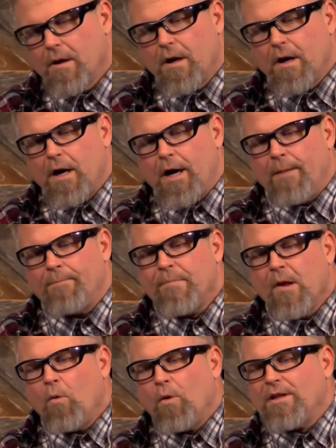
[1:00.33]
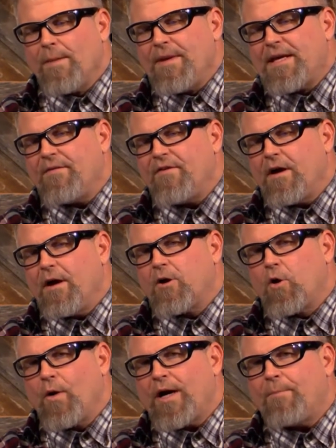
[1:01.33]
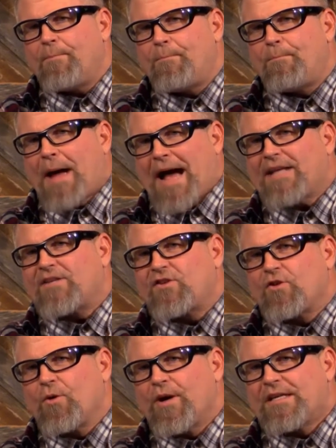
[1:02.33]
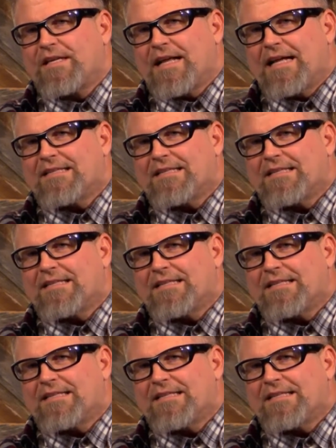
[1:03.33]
Well, let me give you a quick backstory to that